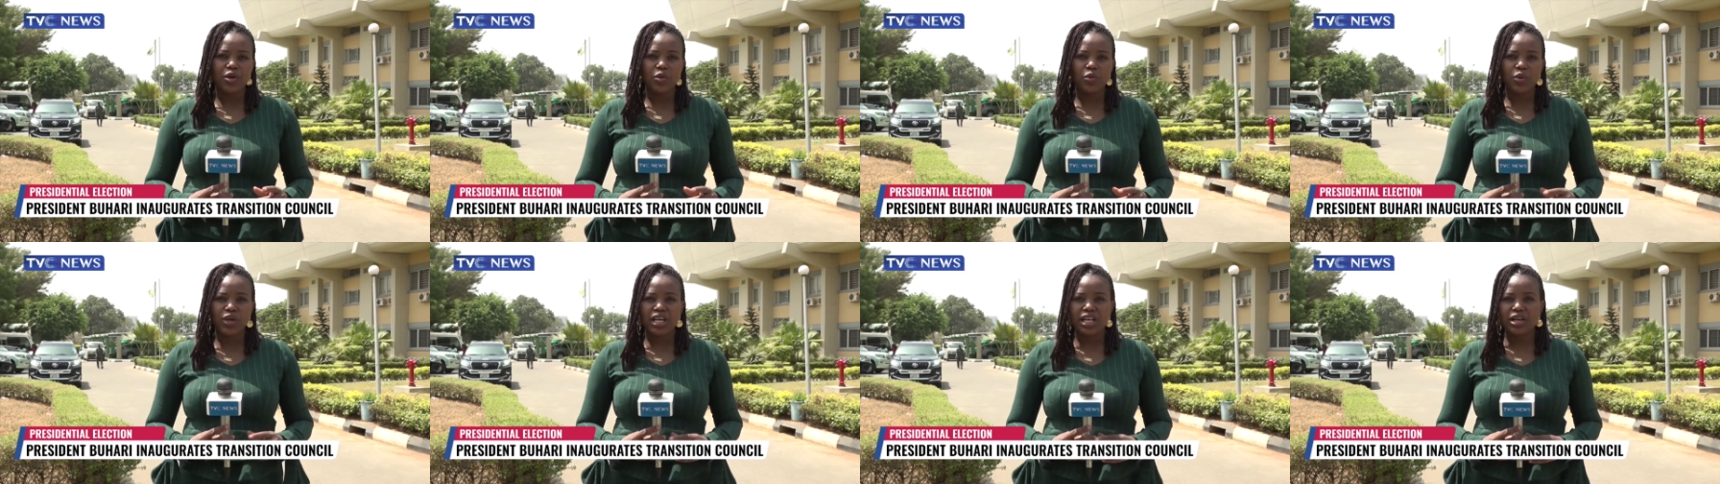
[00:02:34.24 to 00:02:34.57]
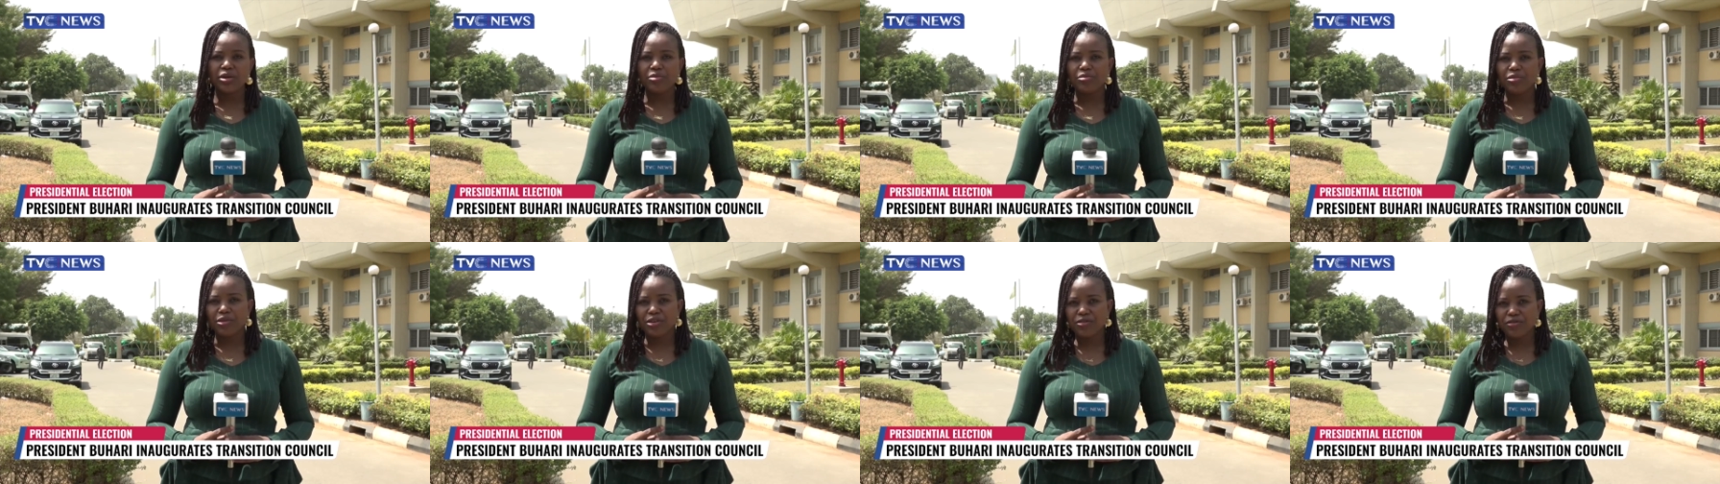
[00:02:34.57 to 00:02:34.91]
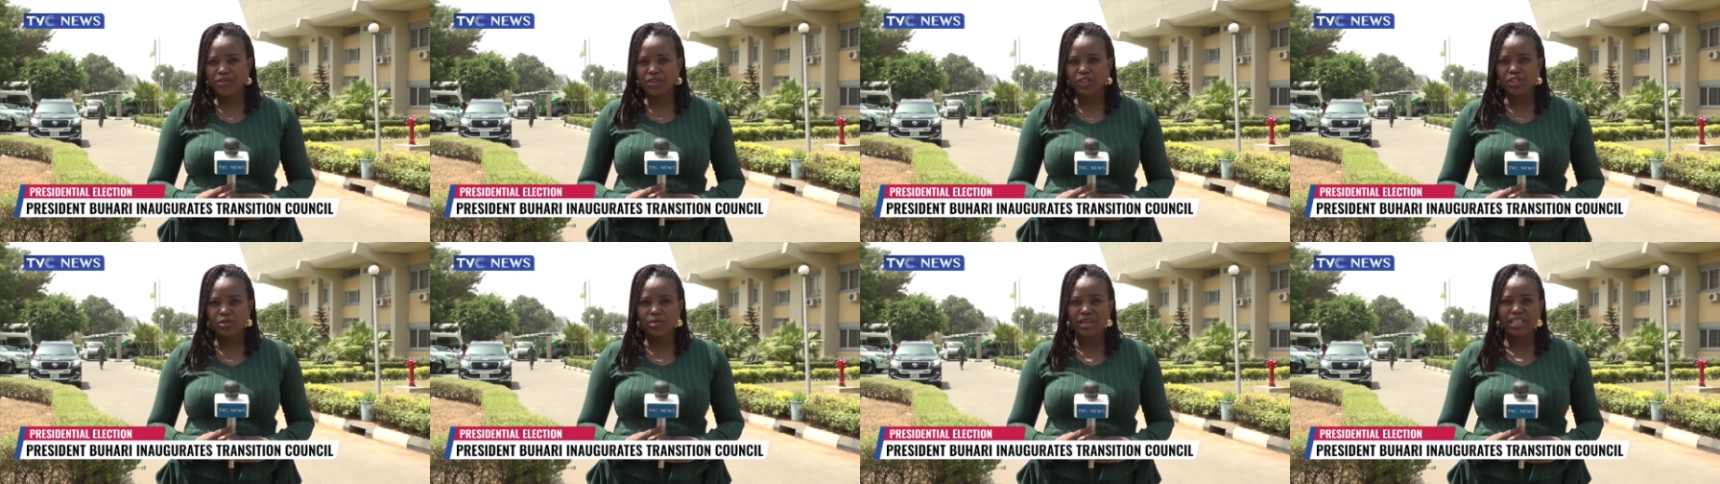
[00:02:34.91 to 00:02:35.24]
in a weekly
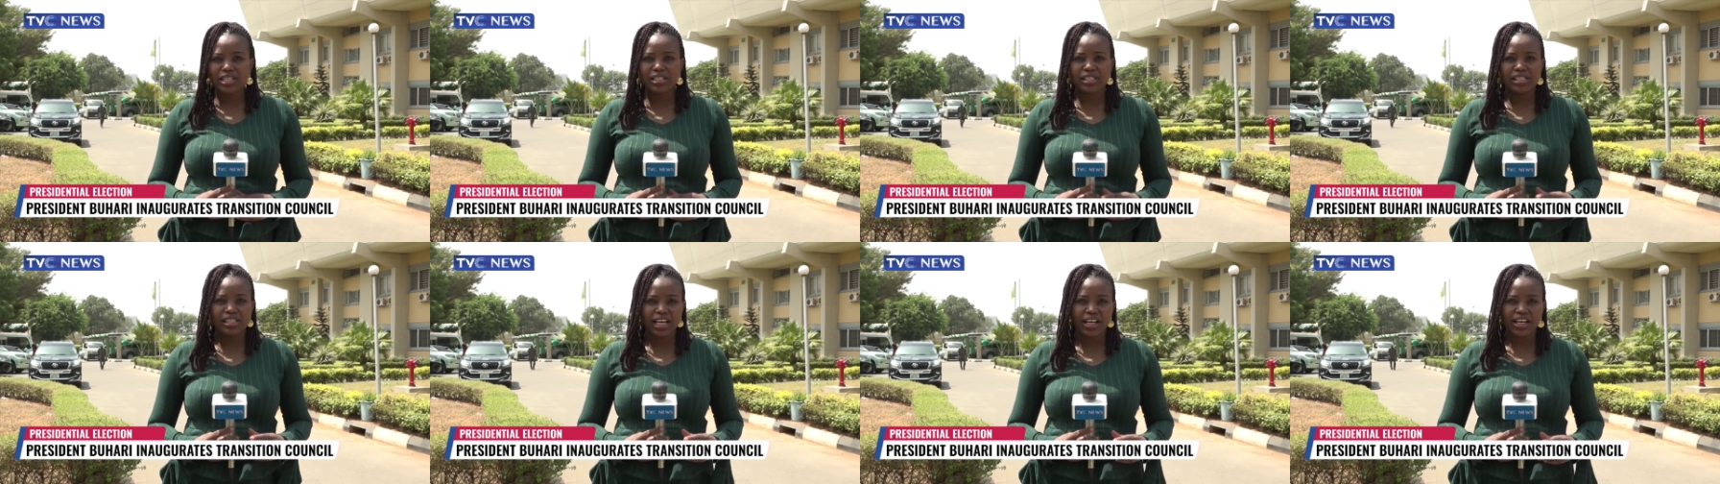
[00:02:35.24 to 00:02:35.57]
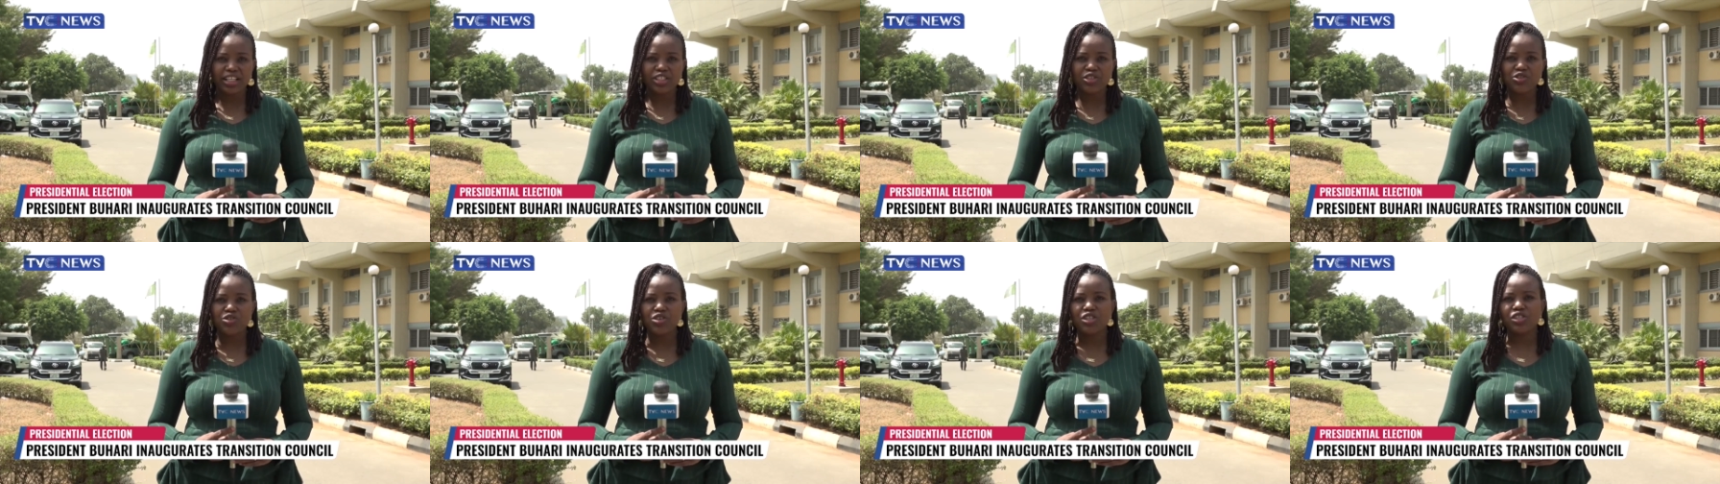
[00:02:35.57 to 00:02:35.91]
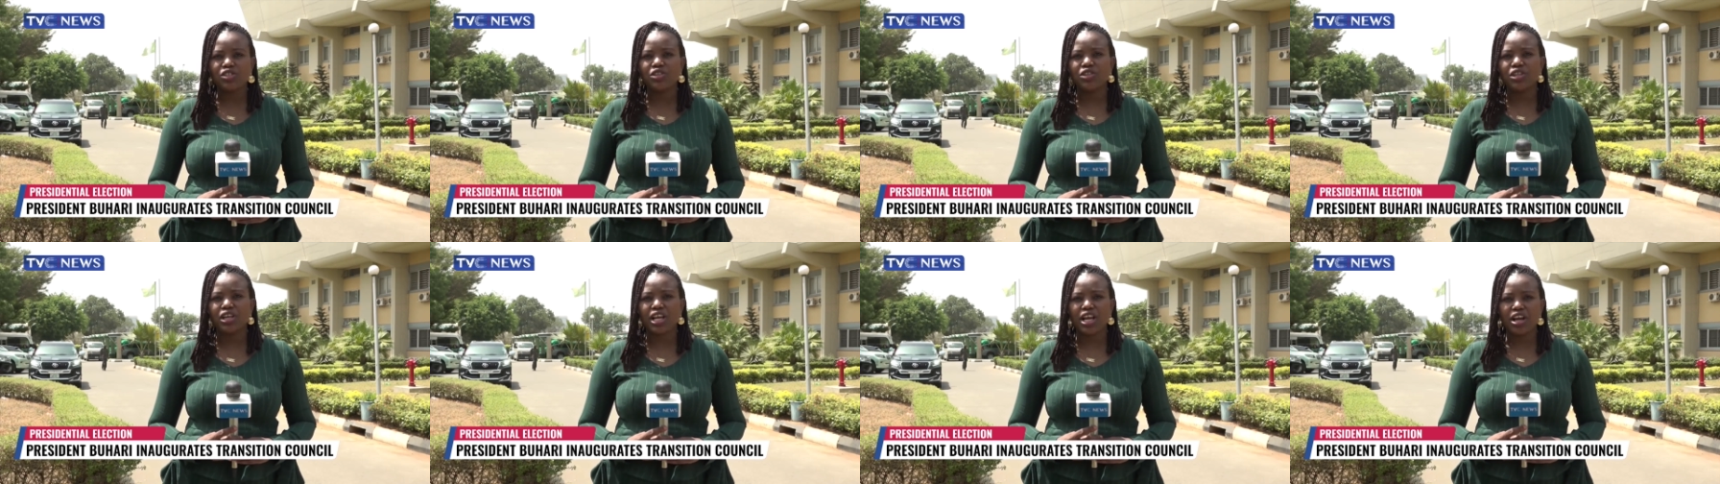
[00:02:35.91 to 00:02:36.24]
briefings by the
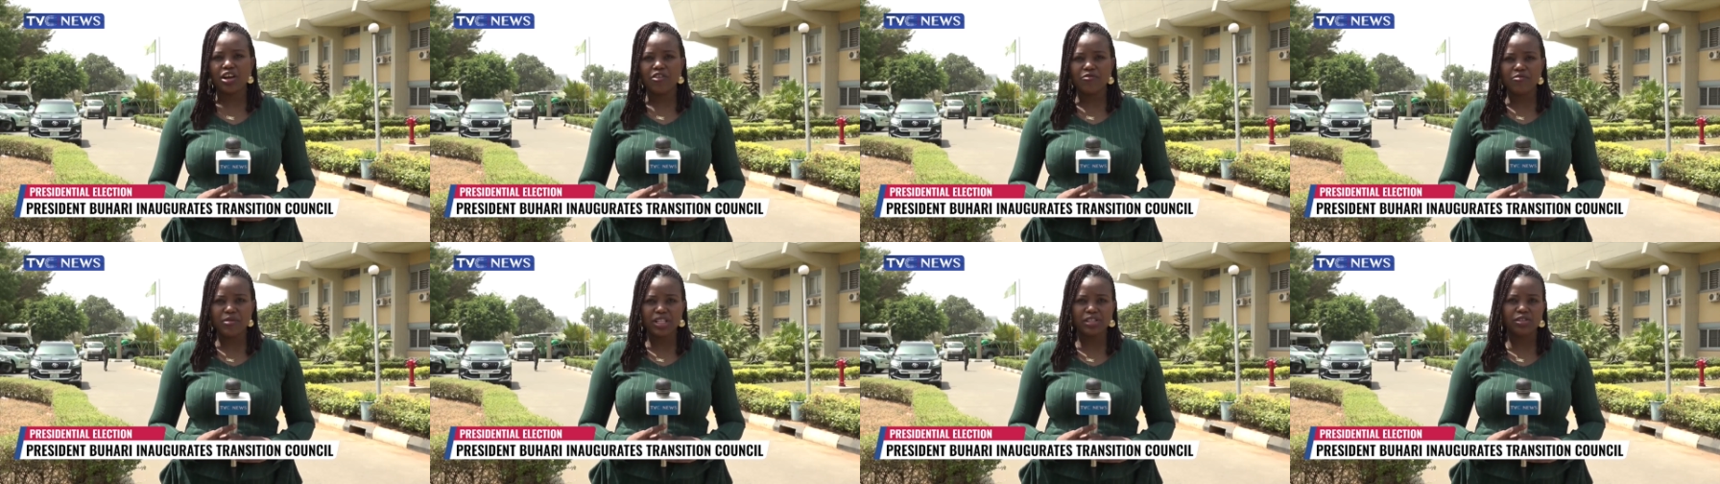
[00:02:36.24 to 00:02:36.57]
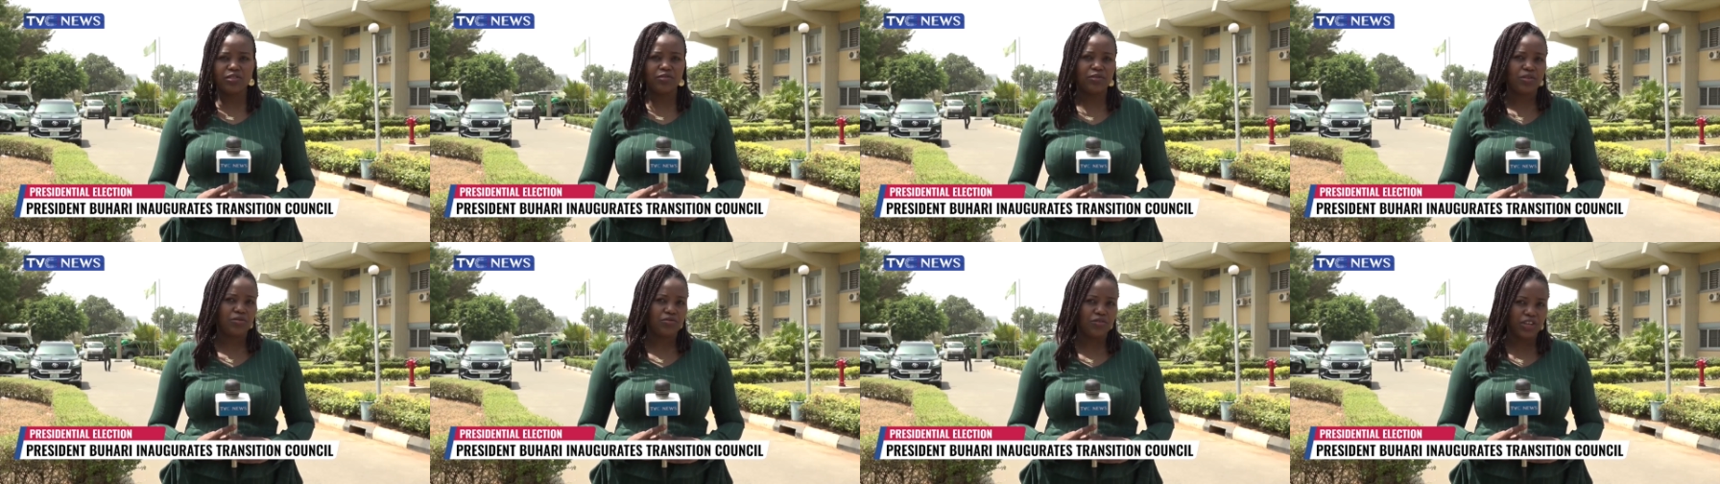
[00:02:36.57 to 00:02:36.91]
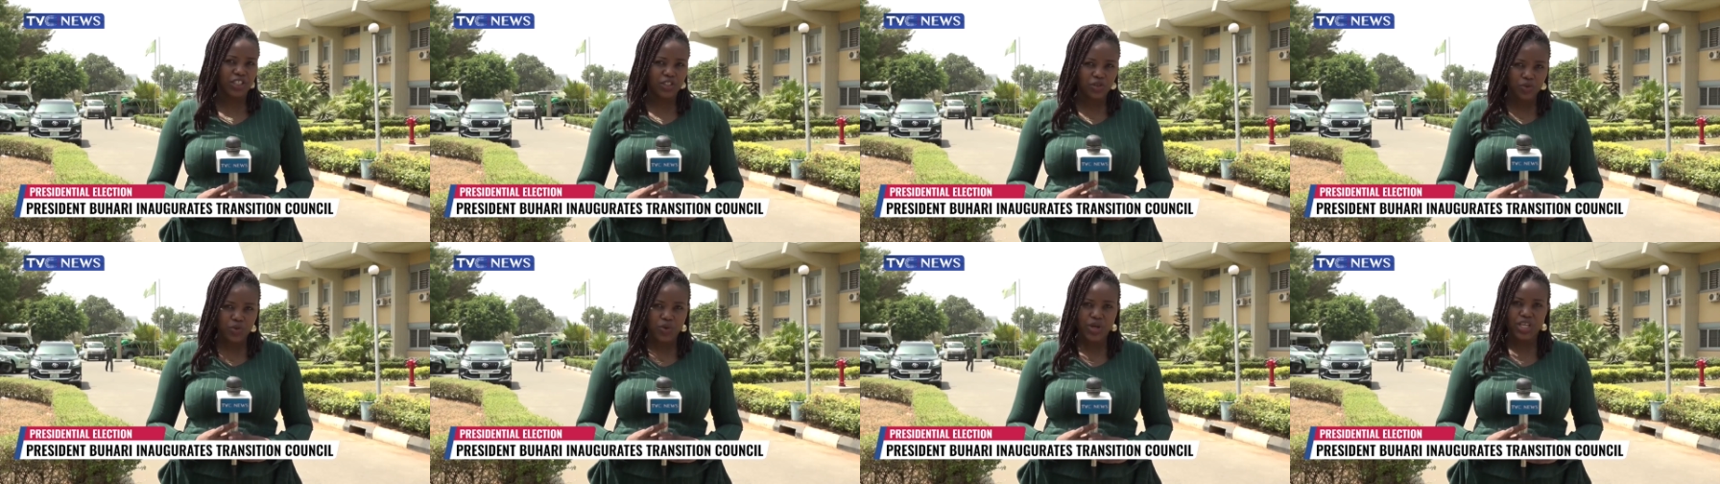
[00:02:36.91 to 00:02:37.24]
Secretary to the Government of the
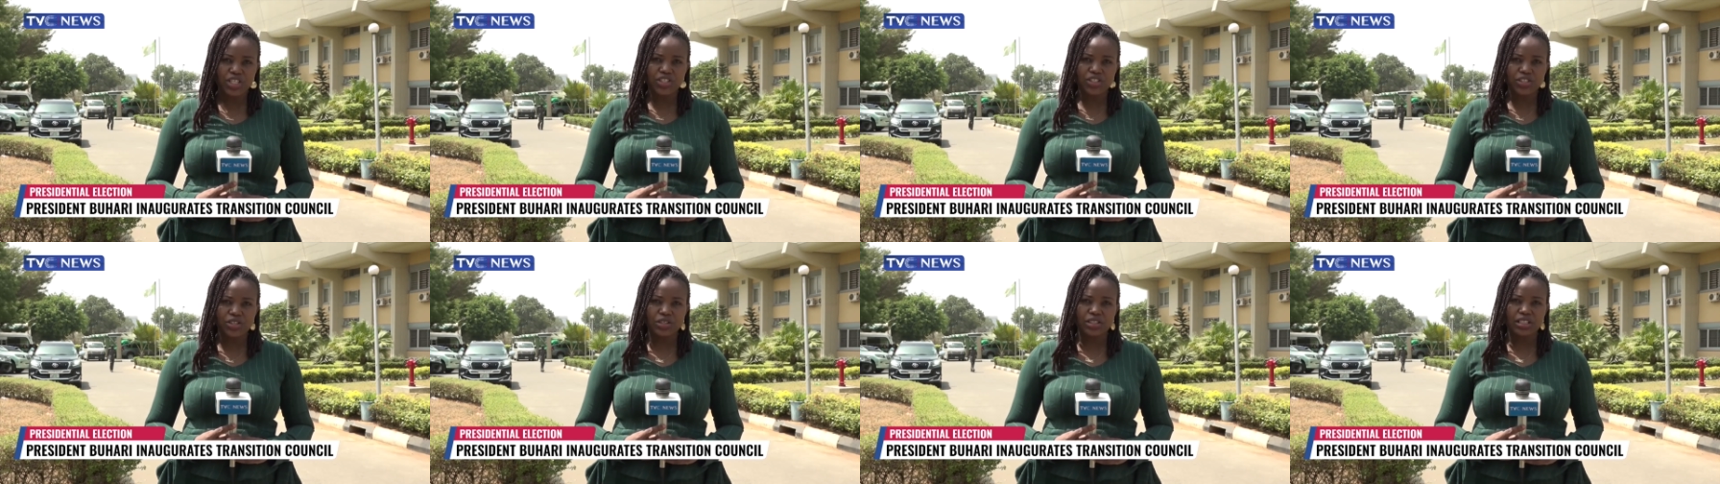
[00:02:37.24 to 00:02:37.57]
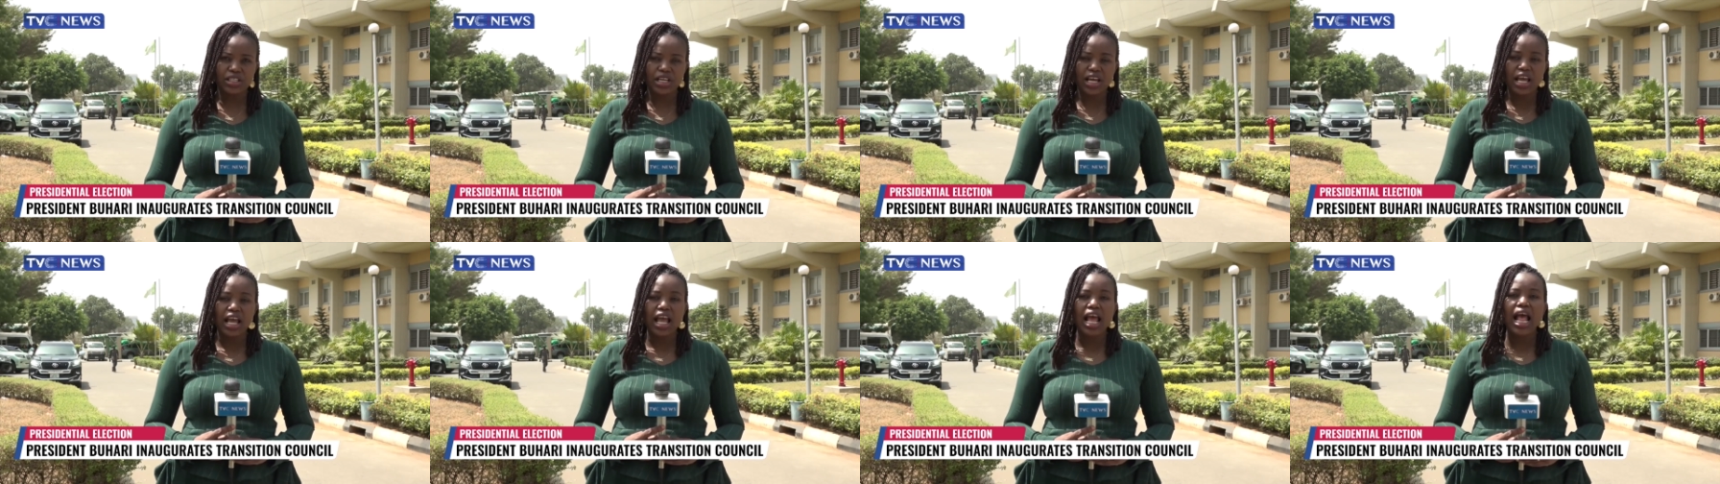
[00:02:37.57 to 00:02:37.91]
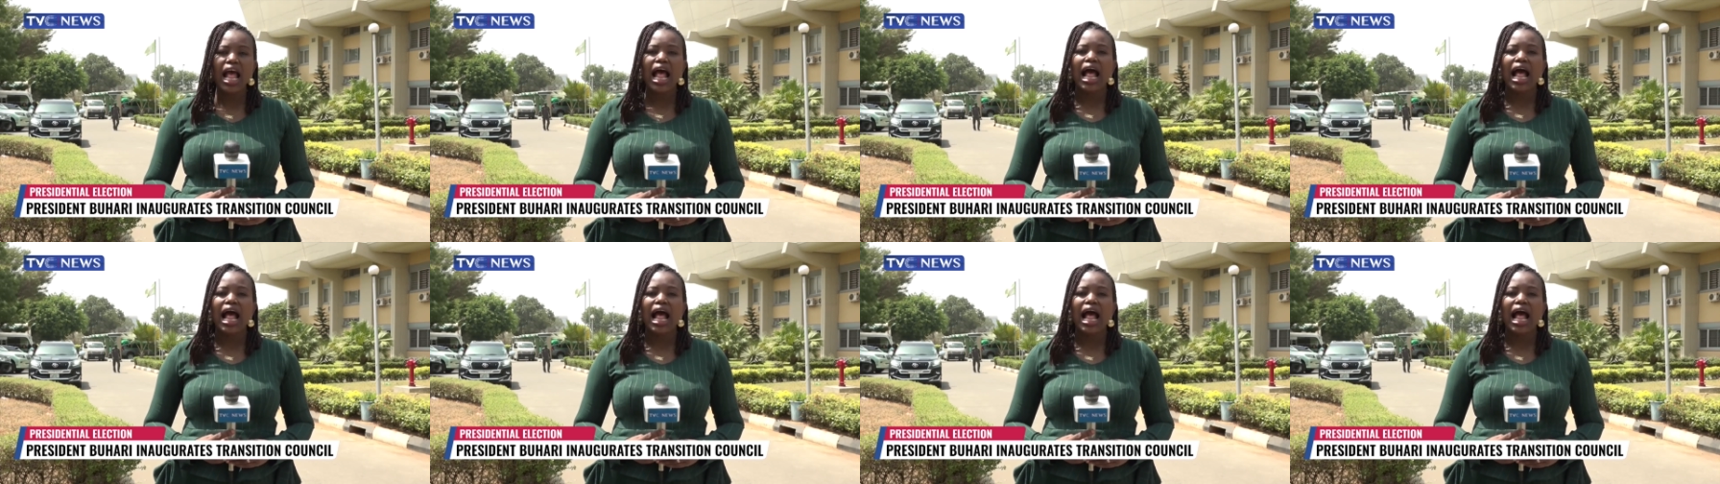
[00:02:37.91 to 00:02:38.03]
Federation.